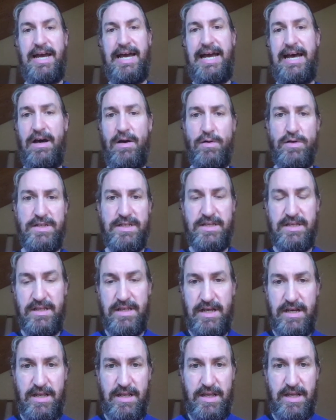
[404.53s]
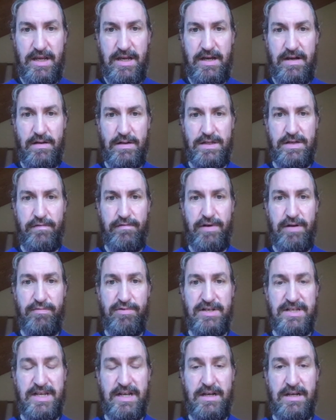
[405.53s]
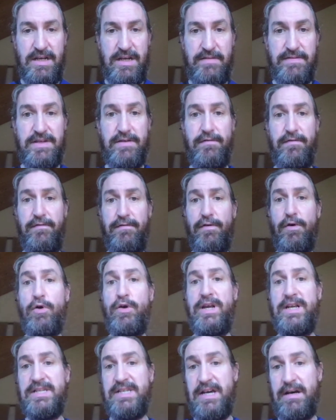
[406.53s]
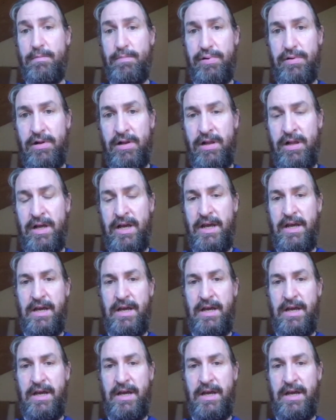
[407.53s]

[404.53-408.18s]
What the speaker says: house than the House of Representatives. For example,